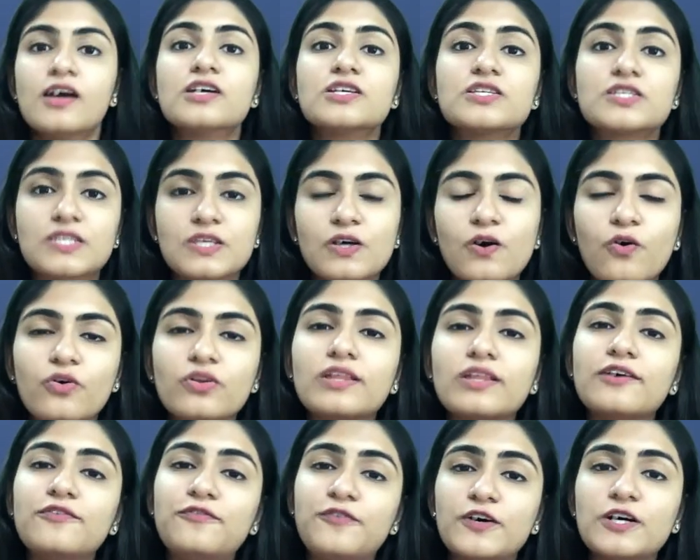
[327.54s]
So
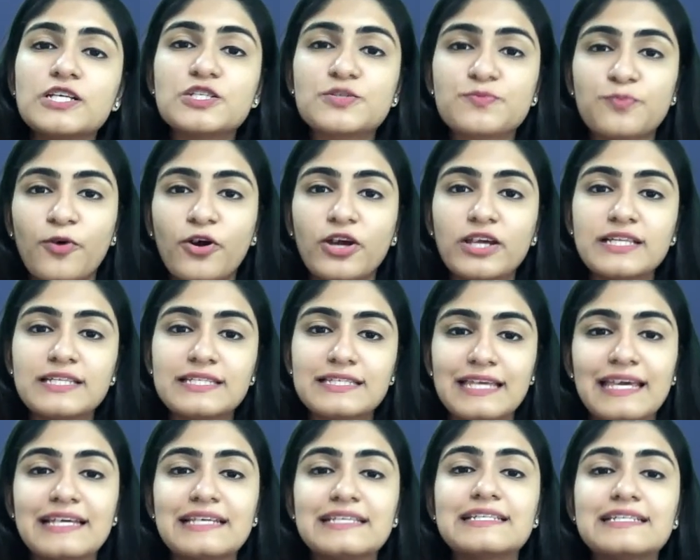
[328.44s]
the first point
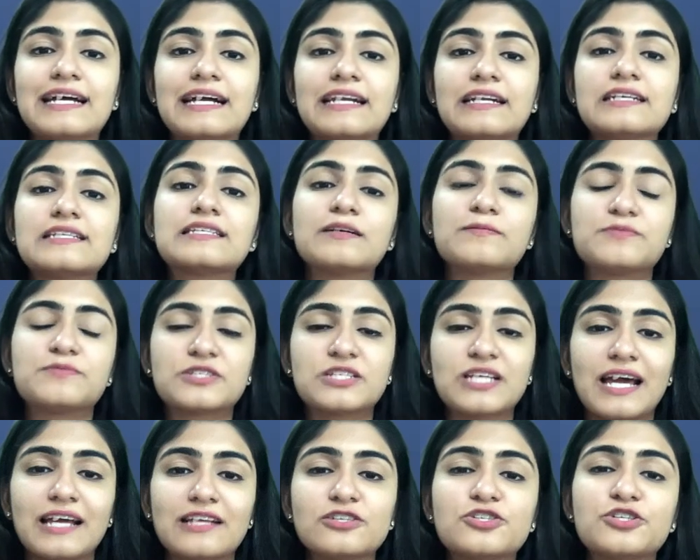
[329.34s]
says that a
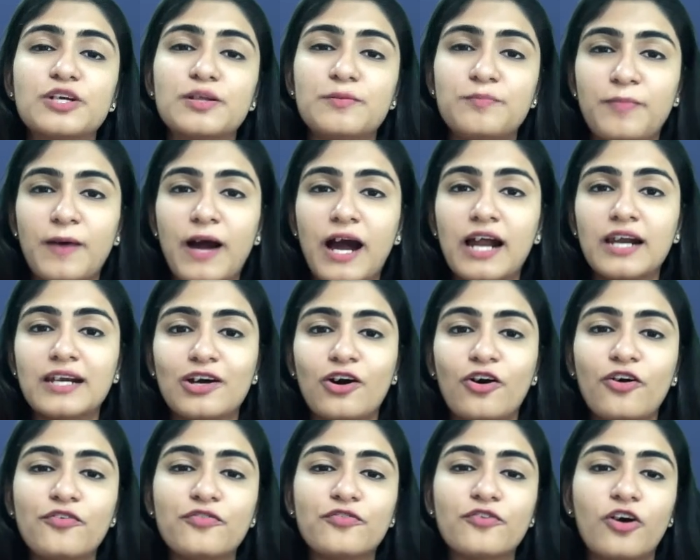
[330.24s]
substantial part
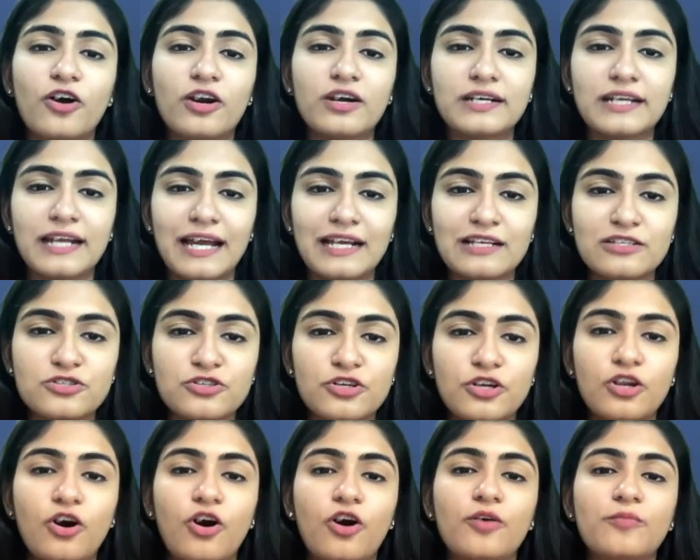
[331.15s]
of
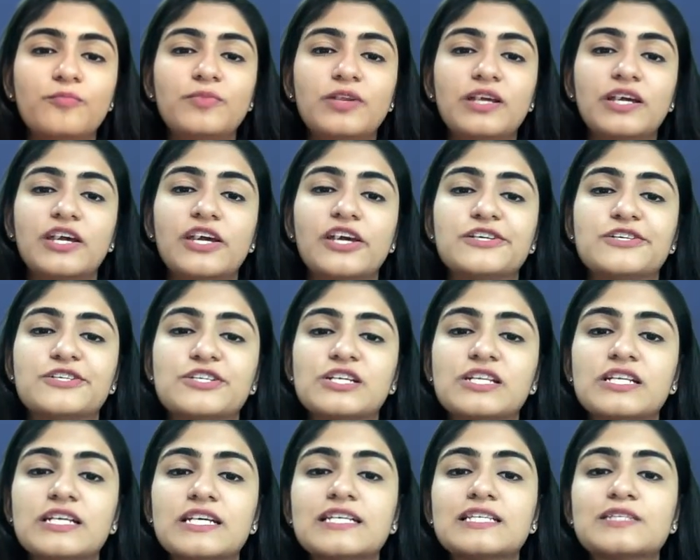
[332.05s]
contractual
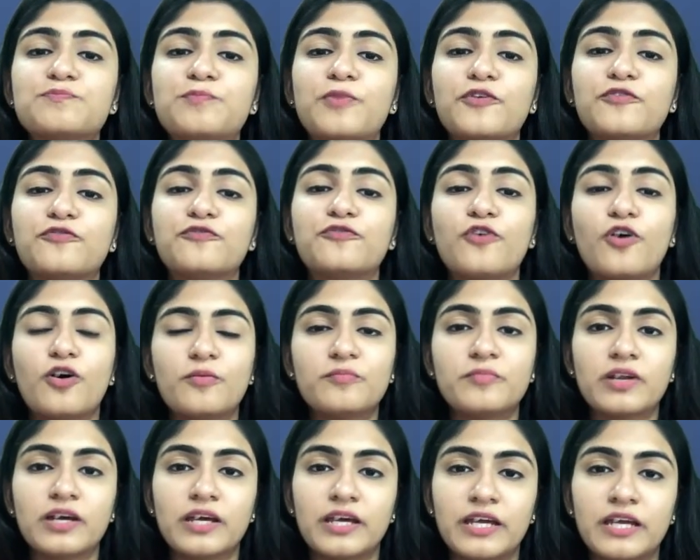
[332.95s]
obligation is
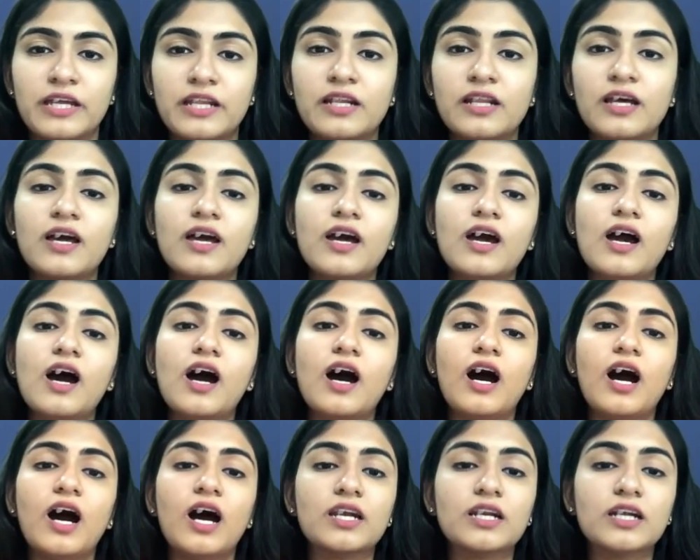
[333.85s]
performed in
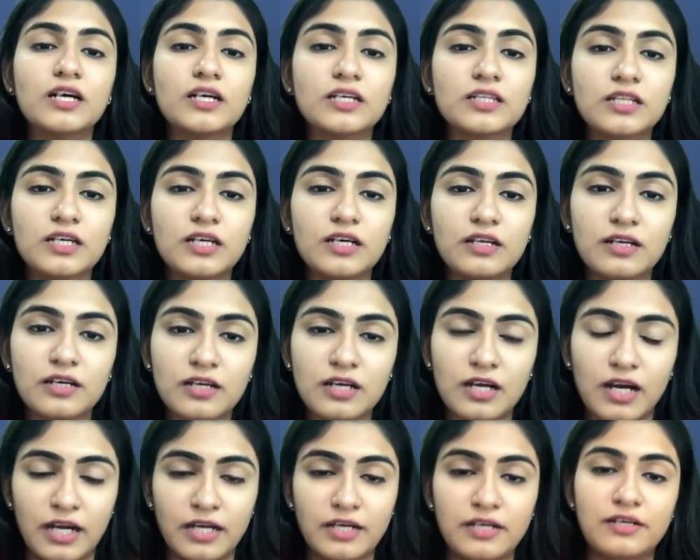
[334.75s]
another
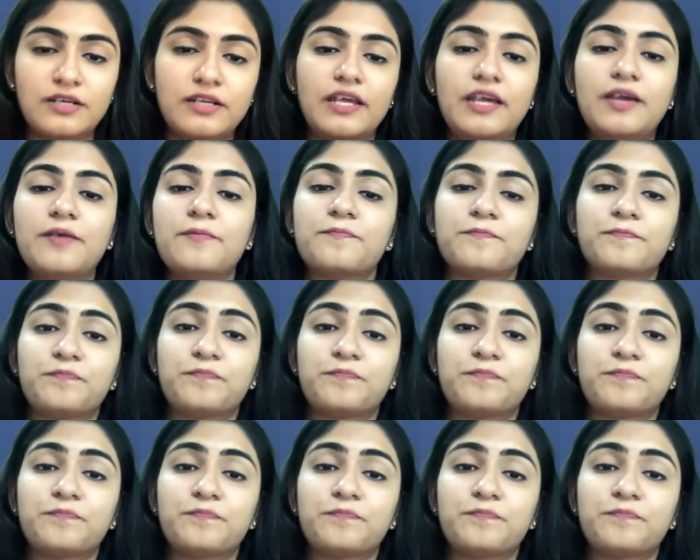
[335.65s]
country,